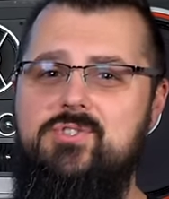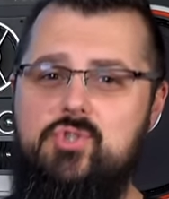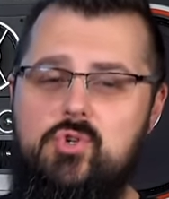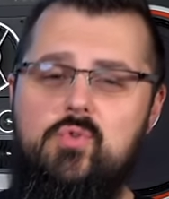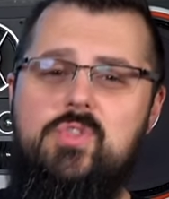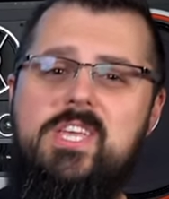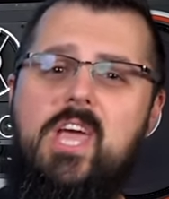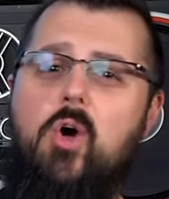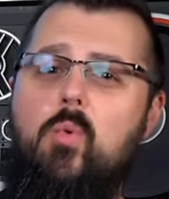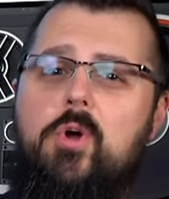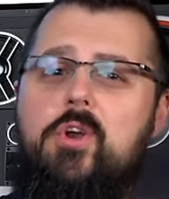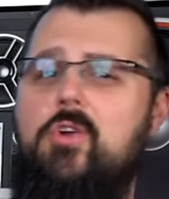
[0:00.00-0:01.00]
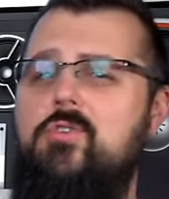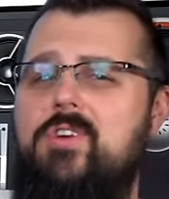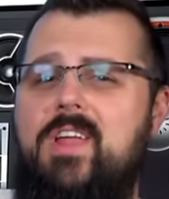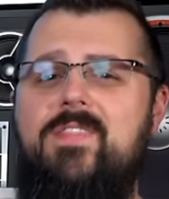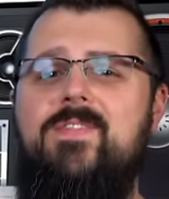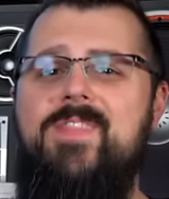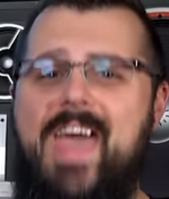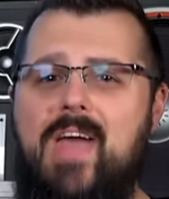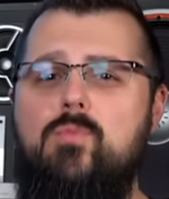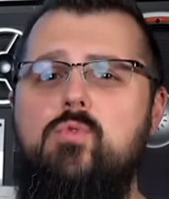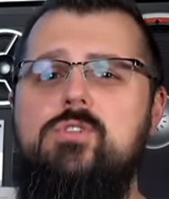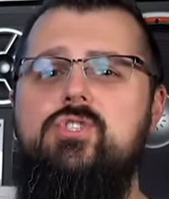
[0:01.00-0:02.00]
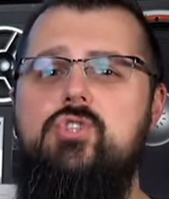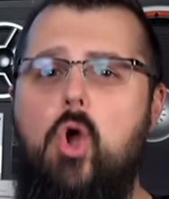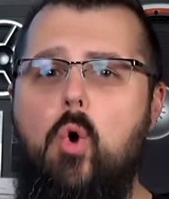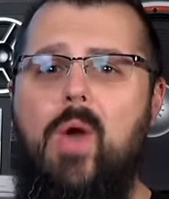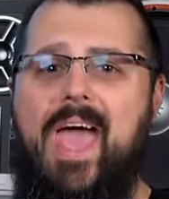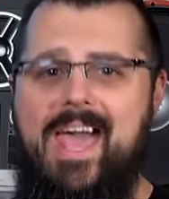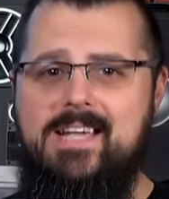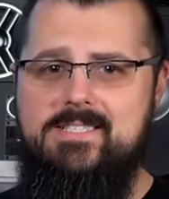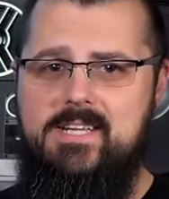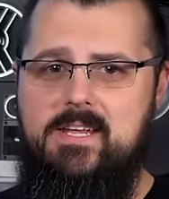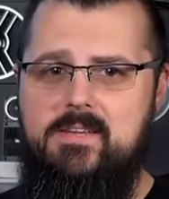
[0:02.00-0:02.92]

to the L100, and that was no accident,